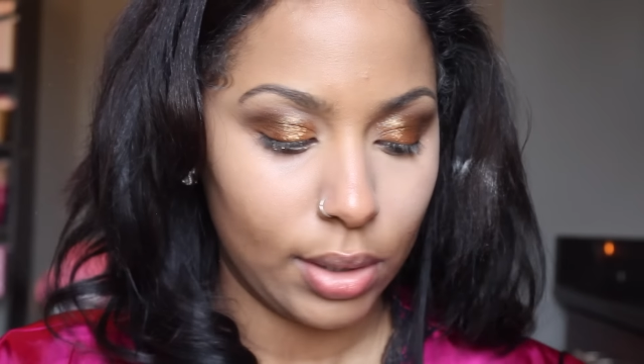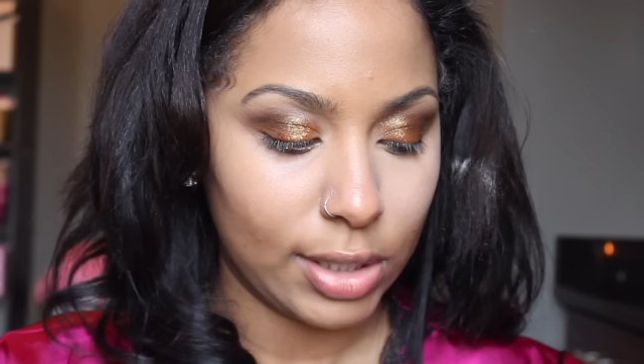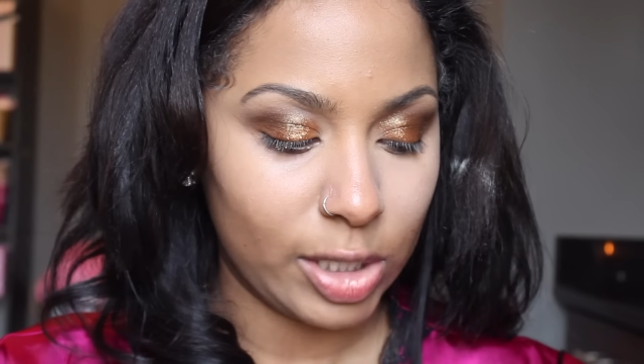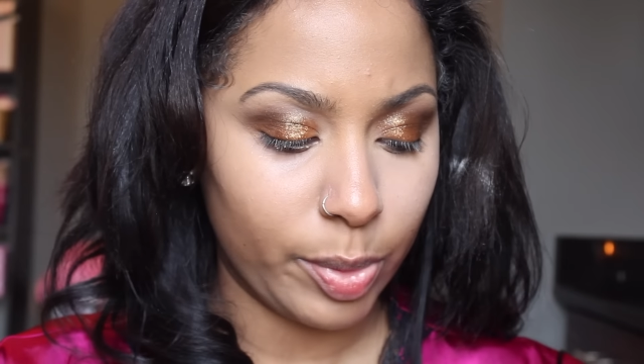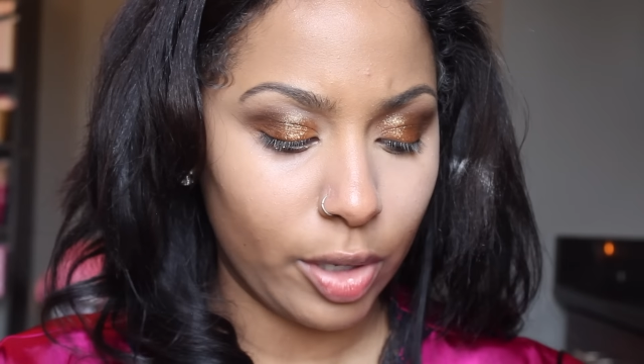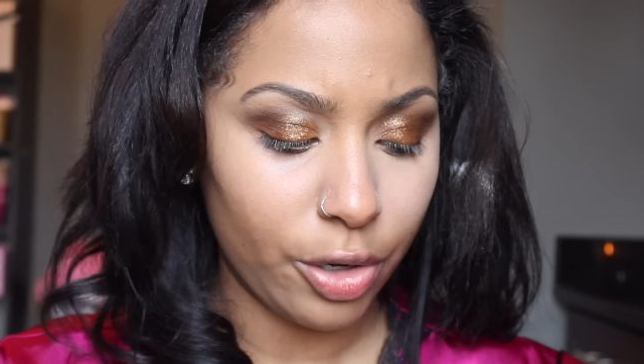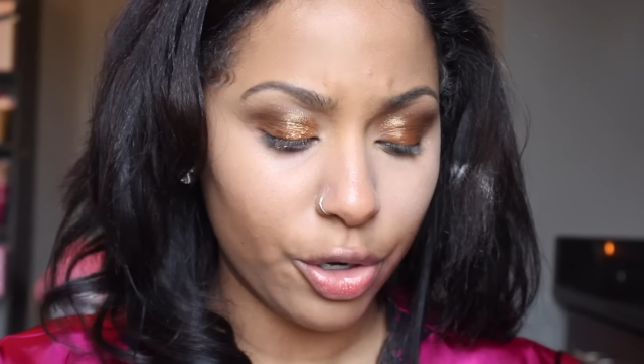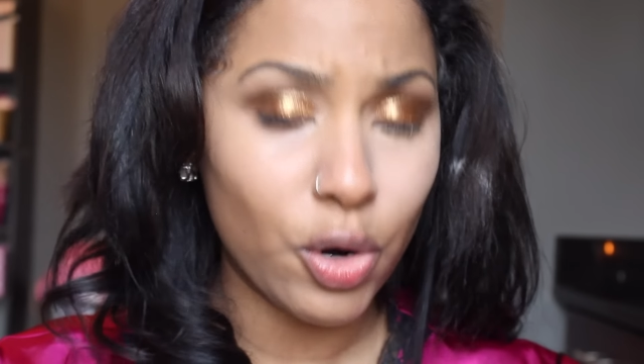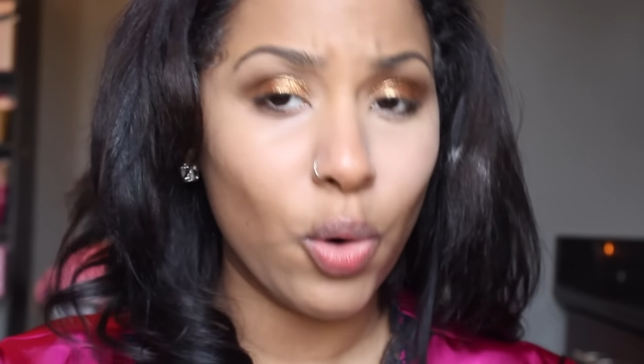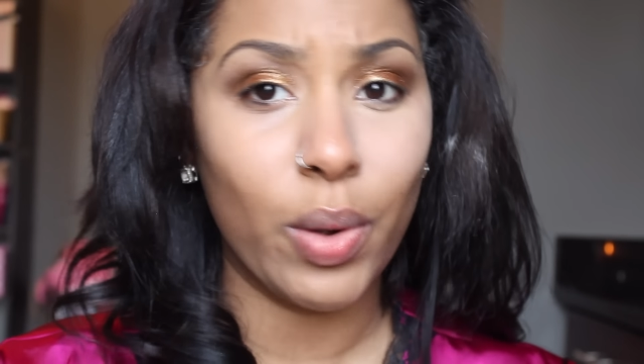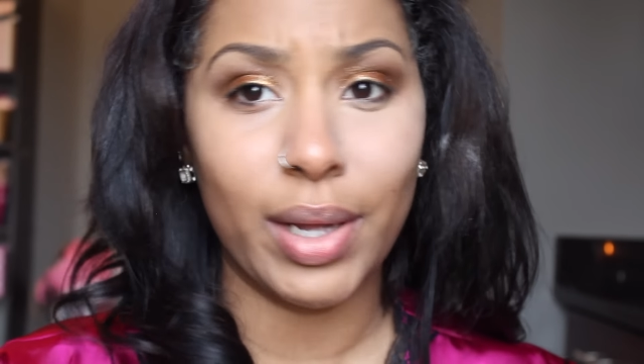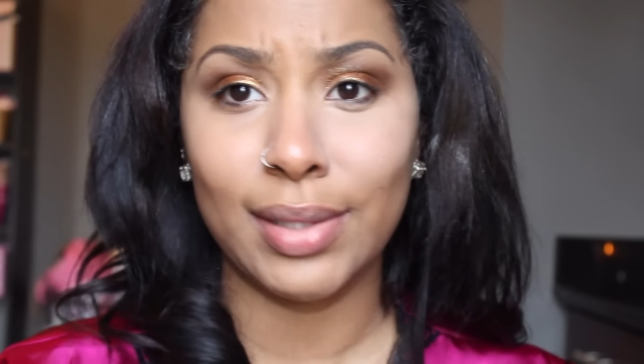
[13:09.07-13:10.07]
spend all your
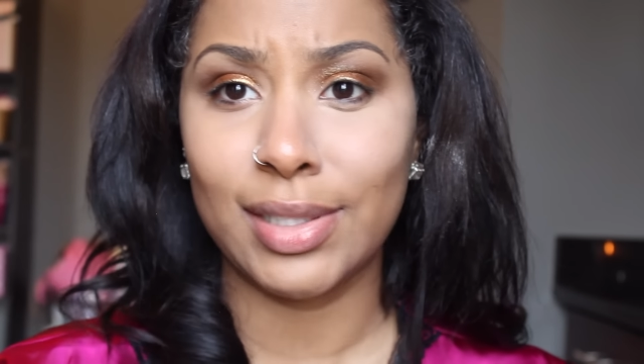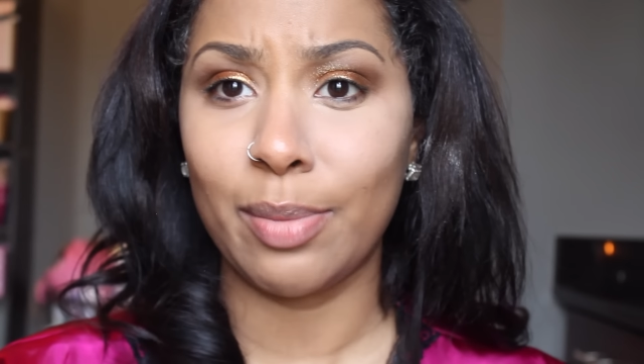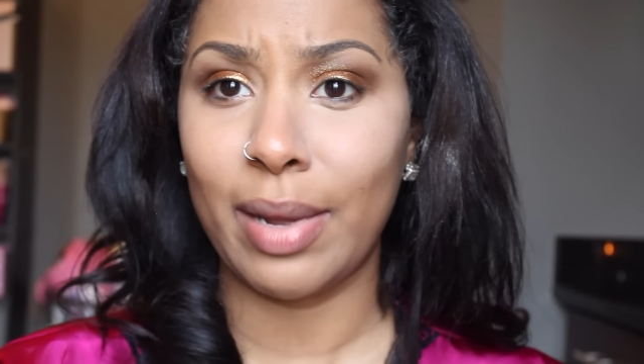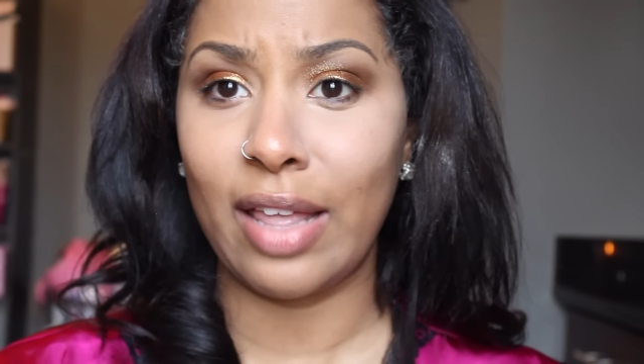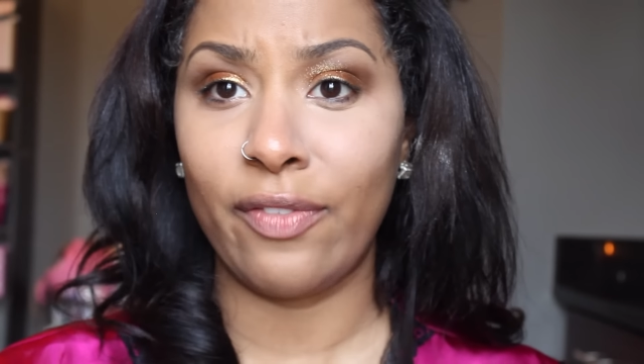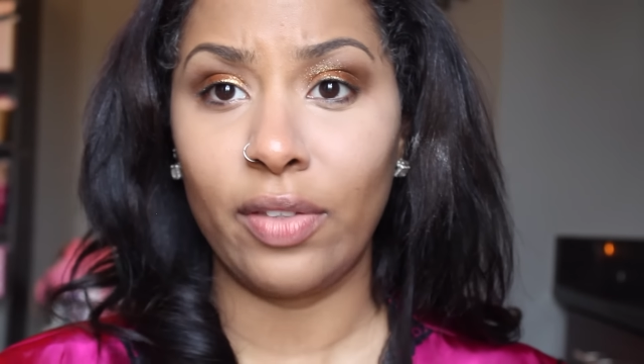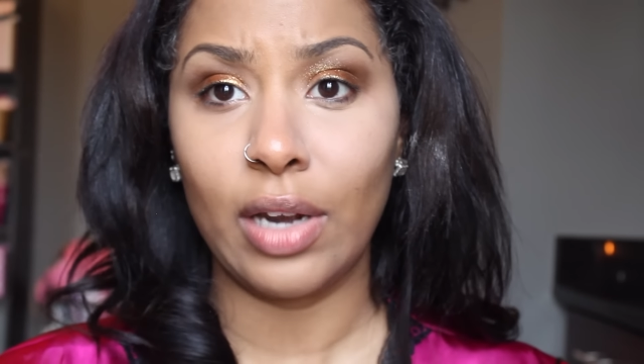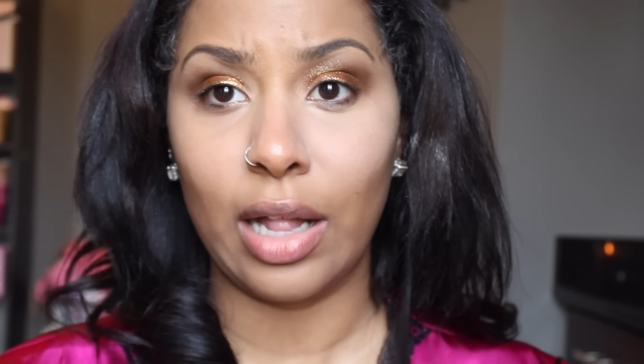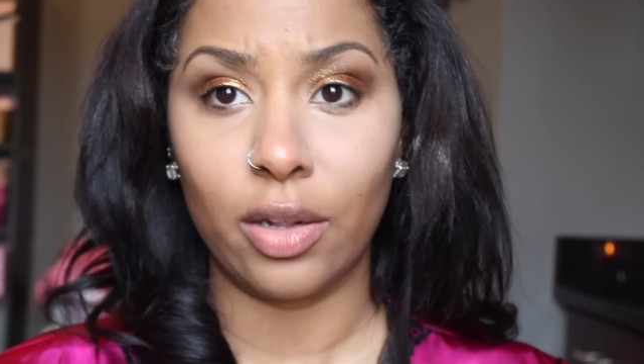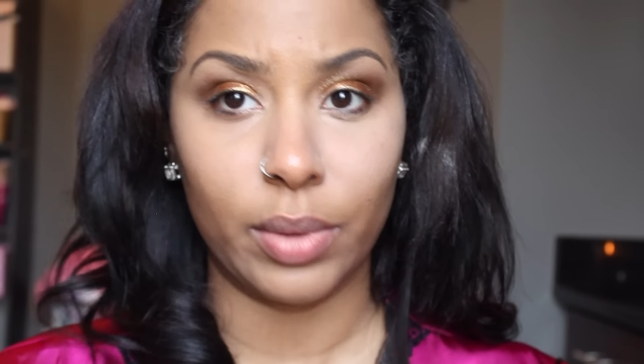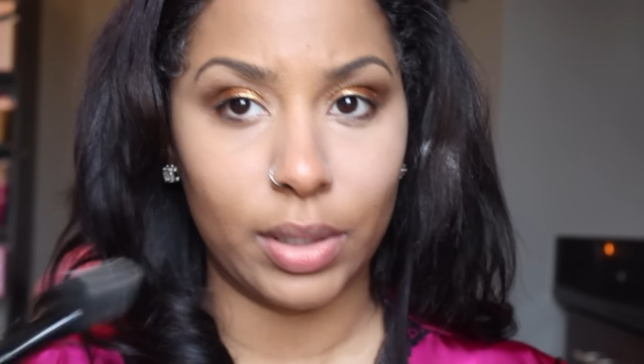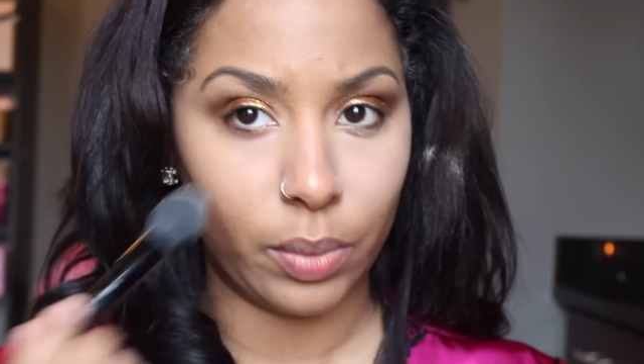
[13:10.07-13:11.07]
coins to buy that
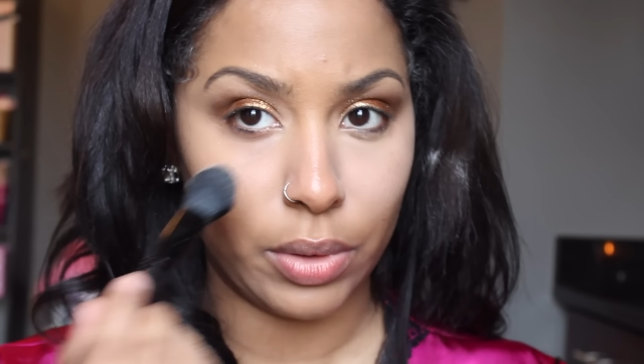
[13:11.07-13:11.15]
$50 one